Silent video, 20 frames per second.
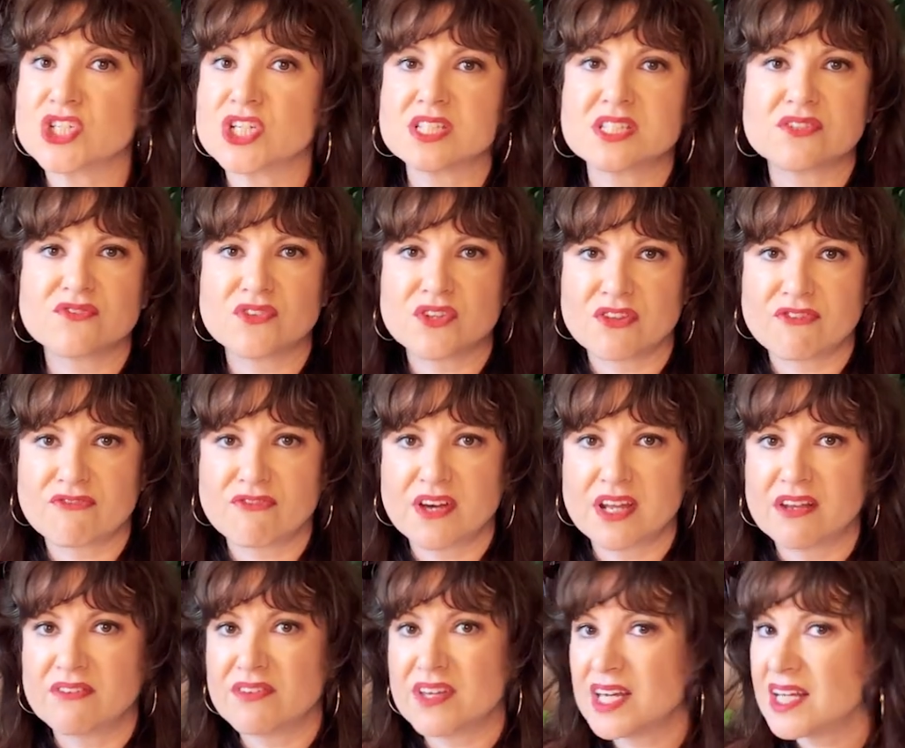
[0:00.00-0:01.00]
just for the
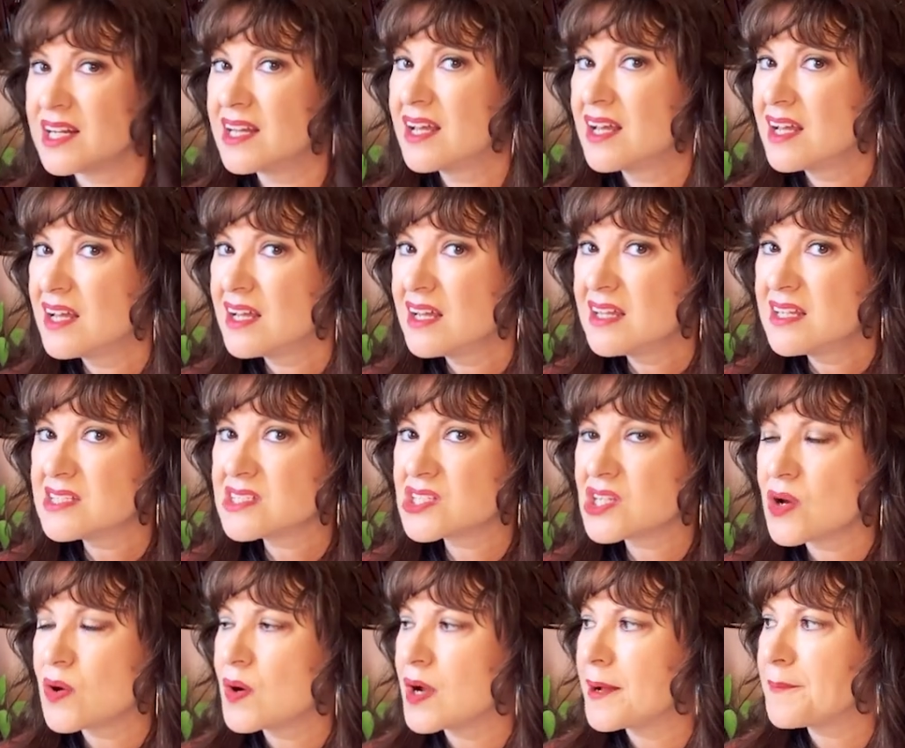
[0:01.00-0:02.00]
fun of it.
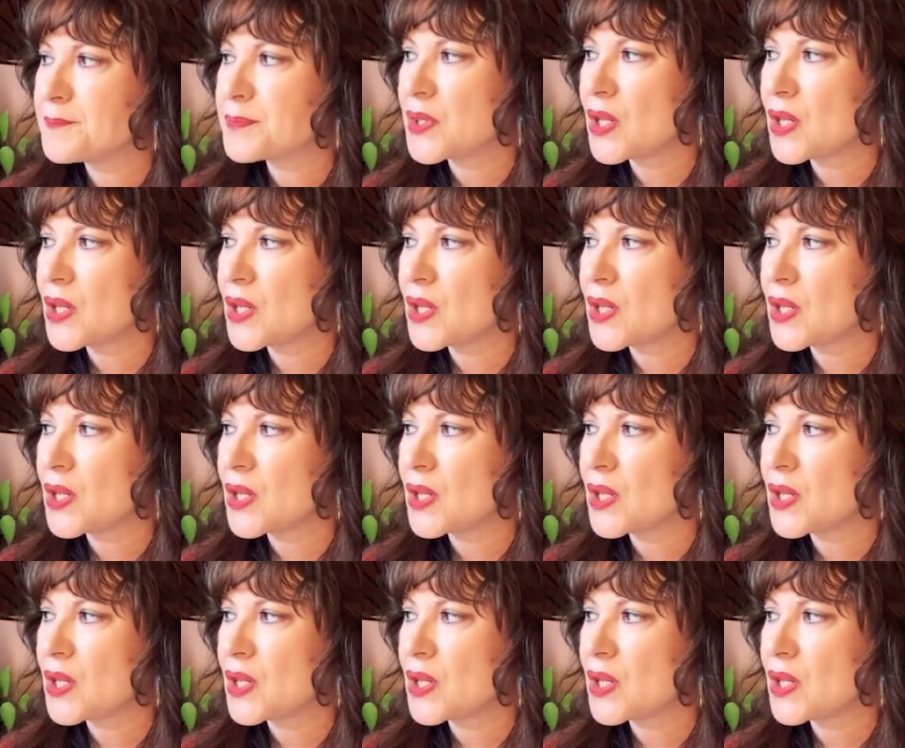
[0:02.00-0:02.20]
So